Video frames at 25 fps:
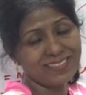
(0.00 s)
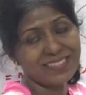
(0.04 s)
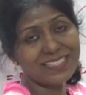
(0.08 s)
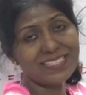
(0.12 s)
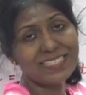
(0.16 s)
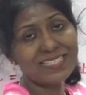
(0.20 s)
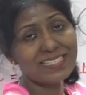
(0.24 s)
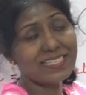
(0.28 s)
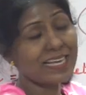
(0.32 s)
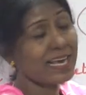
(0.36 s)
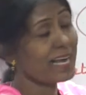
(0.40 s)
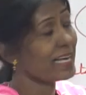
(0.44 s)
This
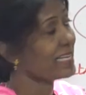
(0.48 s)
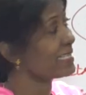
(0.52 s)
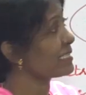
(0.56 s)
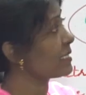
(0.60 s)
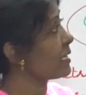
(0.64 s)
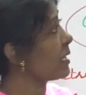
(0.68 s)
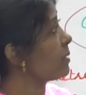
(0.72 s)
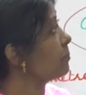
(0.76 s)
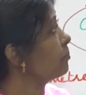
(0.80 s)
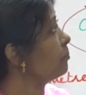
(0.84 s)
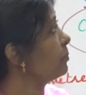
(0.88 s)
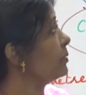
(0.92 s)
is the
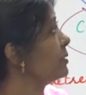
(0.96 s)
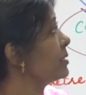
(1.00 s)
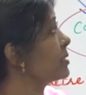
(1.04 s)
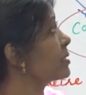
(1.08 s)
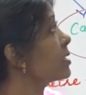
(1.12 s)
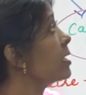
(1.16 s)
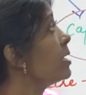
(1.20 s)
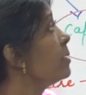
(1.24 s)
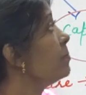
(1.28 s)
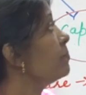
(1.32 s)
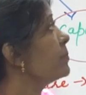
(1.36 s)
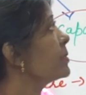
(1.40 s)
examples.
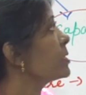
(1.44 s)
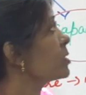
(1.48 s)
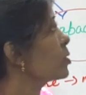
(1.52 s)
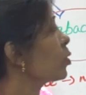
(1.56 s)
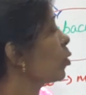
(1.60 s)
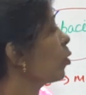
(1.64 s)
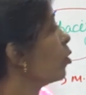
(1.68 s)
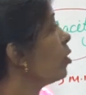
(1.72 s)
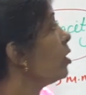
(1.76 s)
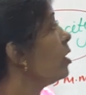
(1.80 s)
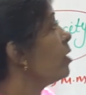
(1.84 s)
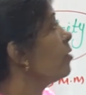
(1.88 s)

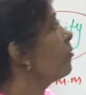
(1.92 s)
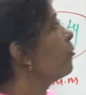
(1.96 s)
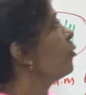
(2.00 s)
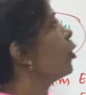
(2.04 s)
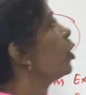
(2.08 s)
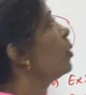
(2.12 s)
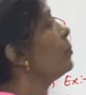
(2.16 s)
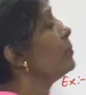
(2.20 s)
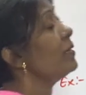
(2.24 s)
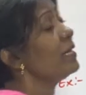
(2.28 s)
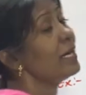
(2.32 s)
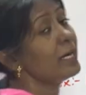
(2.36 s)
So
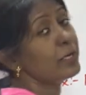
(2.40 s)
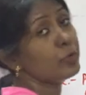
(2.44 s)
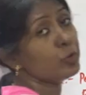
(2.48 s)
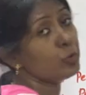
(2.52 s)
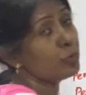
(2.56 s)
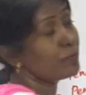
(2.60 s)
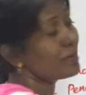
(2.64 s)
formula, you